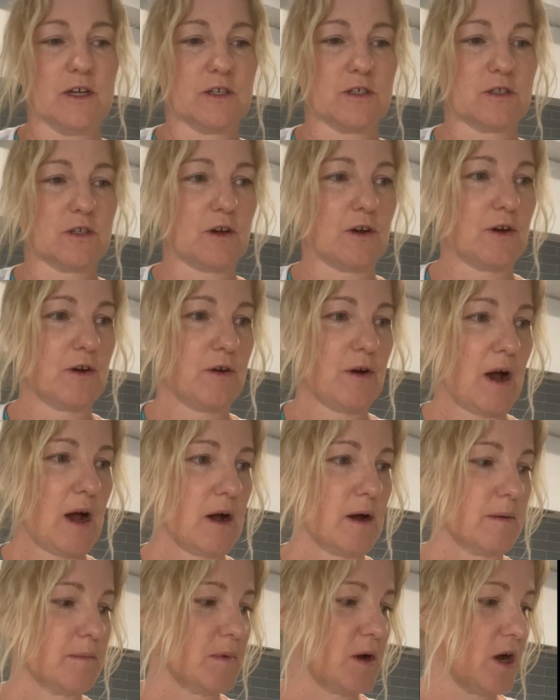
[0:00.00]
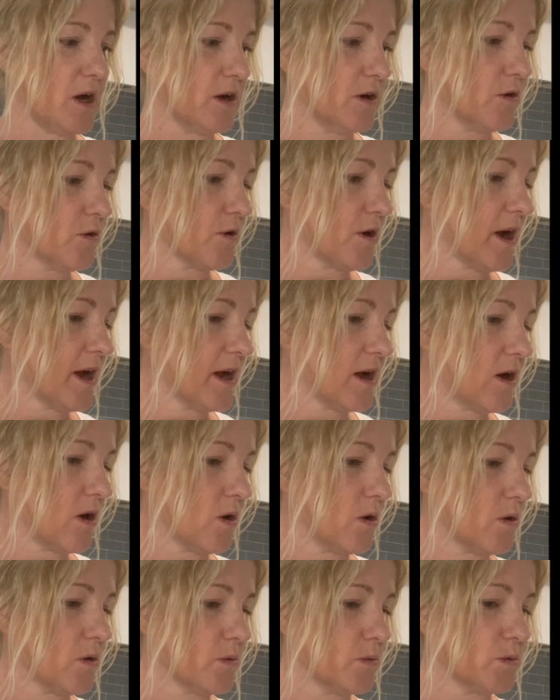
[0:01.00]
So, all right, I
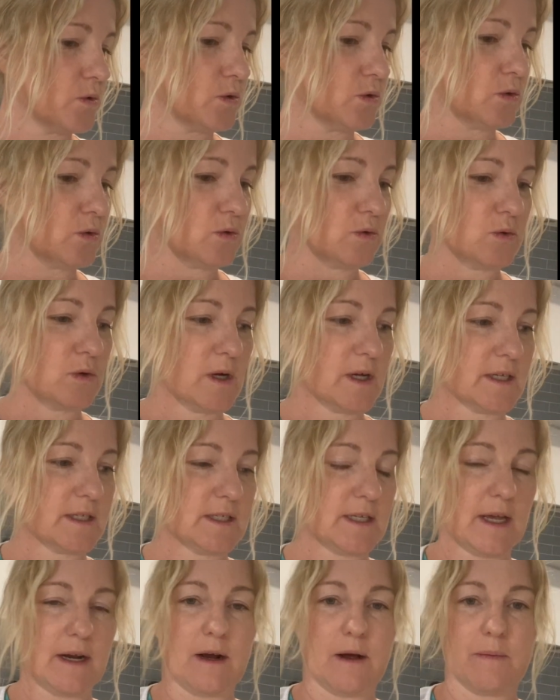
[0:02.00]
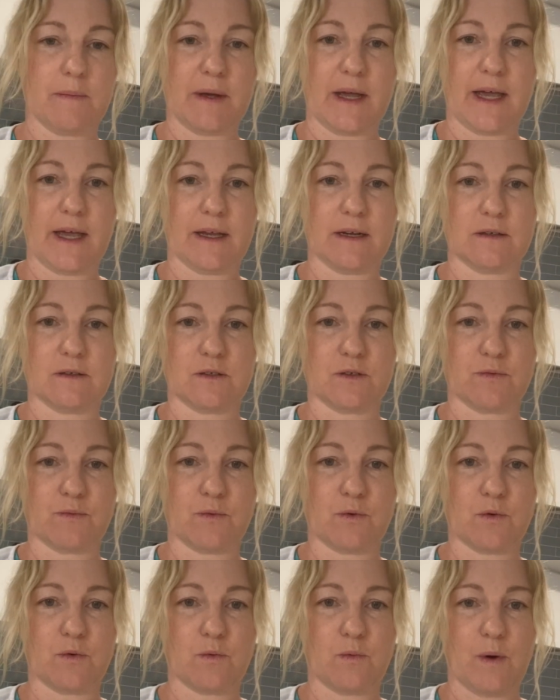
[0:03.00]
will set up and
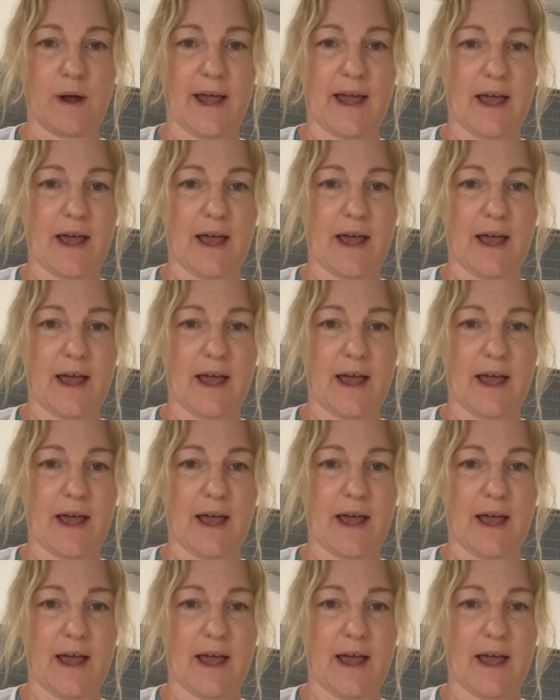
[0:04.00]
we'll weigh